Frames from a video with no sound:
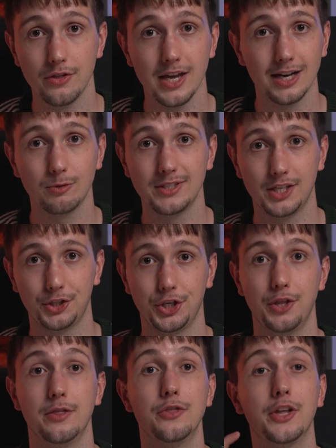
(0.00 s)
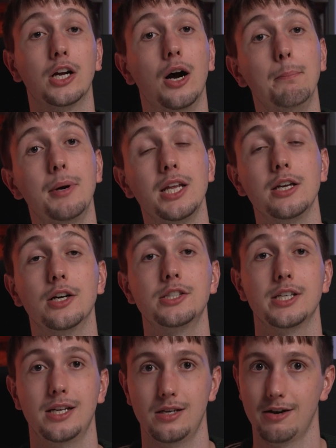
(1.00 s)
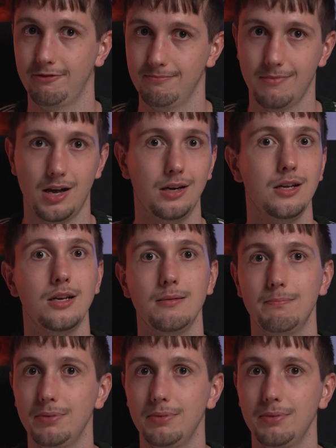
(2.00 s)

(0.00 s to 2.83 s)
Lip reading: the acquisition, the company got enough money,